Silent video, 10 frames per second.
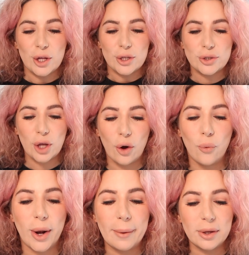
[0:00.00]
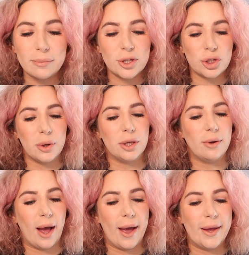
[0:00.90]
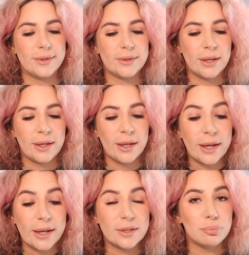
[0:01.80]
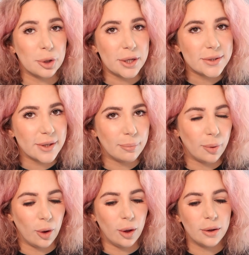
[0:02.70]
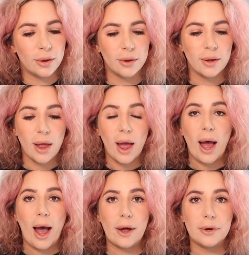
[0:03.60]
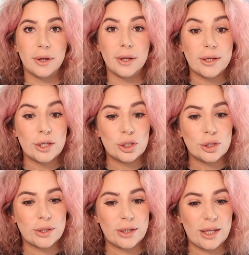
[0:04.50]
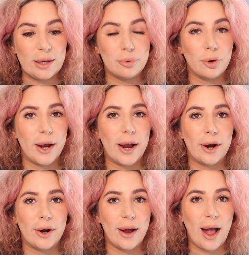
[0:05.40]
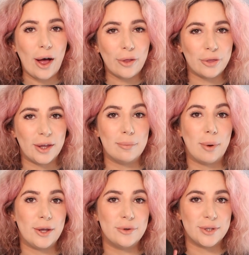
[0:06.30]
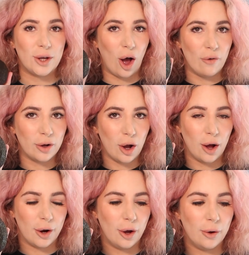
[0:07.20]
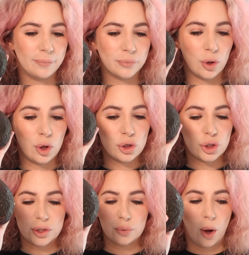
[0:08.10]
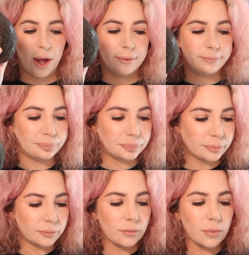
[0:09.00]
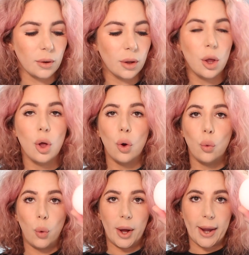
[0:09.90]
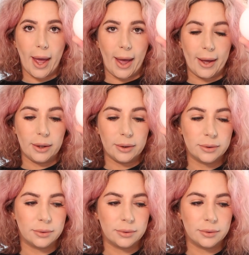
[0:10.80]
So what I'm going to be showing you guys is pretty simple. How to keep your hair healthy by using avocado, just one egg,